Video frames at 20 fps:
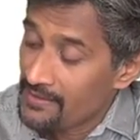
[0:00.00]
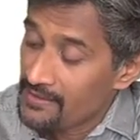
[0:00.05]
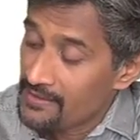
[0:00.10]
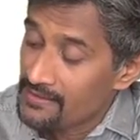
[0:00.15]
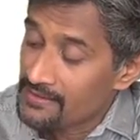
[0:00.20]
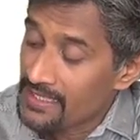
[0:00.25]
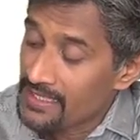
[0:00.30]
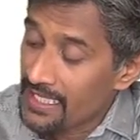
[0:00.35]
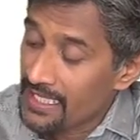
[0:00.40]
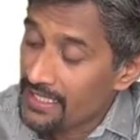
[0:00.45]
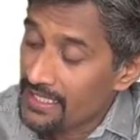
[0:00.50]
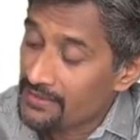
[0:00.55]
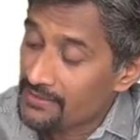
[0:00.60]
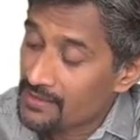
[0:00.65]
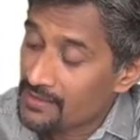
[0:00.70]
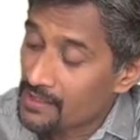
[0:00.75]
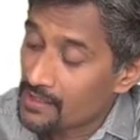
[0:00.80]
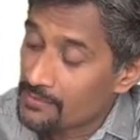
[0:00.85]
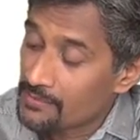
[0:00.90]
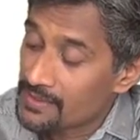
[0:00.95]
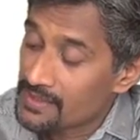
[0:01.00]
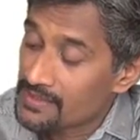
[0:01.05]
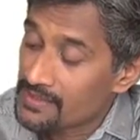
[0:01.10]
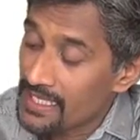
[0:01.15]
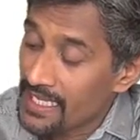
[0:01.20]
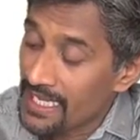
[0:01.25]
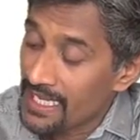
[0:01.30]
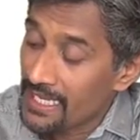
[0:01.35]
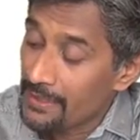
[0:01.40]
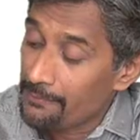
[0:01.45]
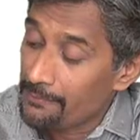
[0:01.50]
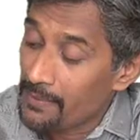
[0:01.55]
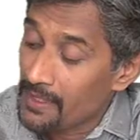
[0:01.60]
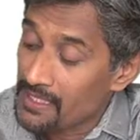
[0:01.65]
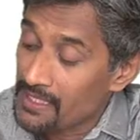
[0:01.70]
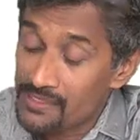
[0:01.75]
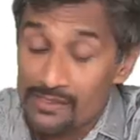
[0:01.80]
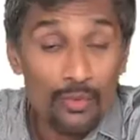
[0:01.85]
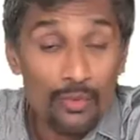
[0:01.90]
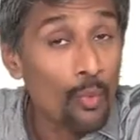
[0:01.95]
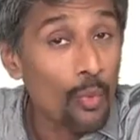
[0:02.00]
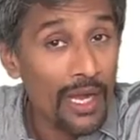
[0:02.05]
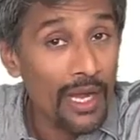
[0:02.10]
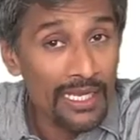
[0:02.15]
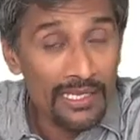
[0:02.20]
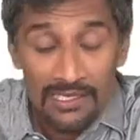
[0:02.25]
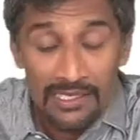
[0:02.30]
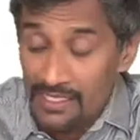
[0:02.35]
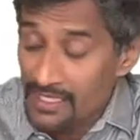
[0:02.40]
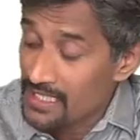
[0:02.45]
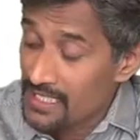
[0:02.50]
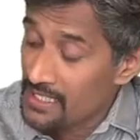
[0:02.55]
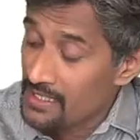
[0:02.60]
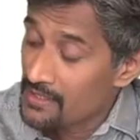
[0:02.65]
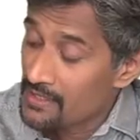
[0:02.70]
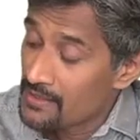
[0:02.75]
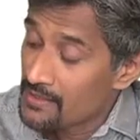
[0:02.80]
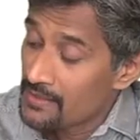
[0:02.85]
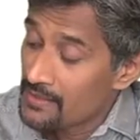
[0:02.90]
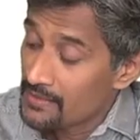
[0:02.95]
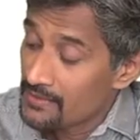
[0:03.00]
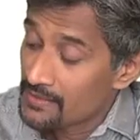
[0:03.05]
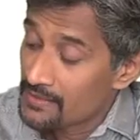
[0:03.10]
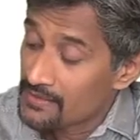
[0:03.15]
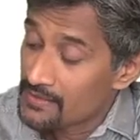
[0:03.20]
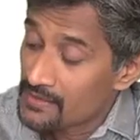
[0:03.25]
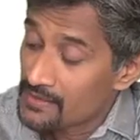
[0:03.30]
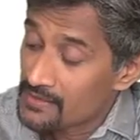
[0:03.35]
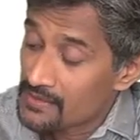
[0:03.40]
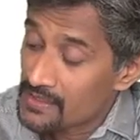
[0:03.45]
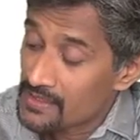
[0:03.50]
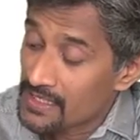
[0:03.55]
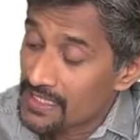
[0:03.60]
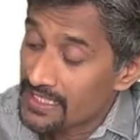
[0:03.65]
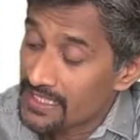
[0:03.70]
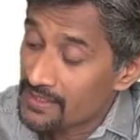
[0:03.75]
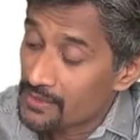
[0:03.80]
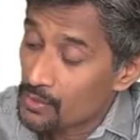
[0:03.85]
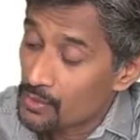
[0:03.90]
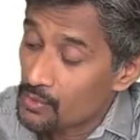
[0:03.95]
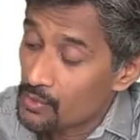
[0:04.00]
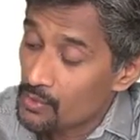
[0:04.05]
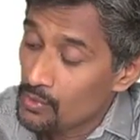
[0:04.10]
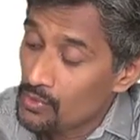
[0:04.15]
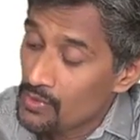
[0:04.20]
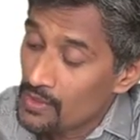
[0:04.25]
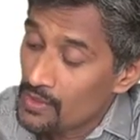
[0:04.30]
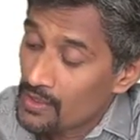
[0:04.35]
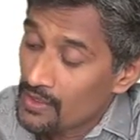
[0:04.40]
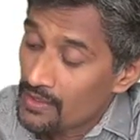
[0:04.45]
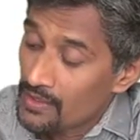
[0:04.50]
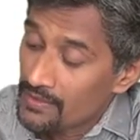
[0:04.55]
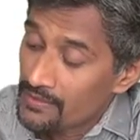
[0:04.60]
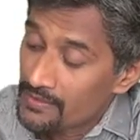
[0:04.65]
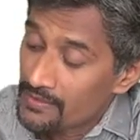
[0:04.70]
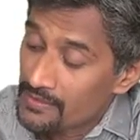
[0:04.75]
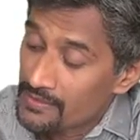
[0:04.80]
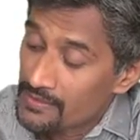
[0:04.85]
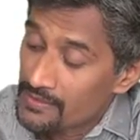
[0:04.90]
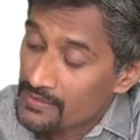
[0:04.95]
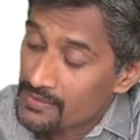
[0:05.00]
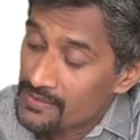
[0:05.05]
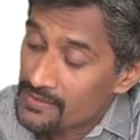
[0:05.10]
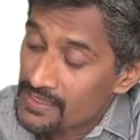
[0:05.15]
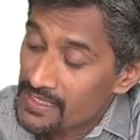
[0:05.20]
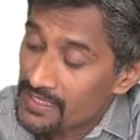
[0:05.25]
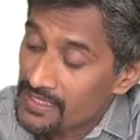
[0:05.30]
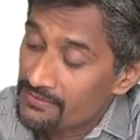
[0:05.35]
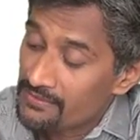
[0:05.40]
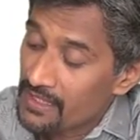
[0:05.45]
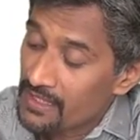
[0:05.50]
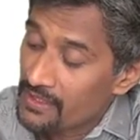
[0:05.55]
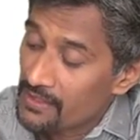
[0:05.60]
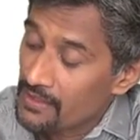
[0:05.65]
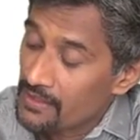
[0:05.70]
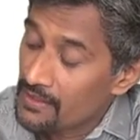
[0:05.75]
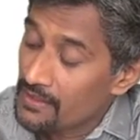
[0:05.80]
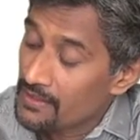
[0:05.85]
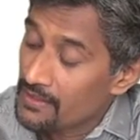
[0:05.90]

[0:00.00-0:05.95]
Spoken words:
second term is A plus 1D, this is T2, this is T1.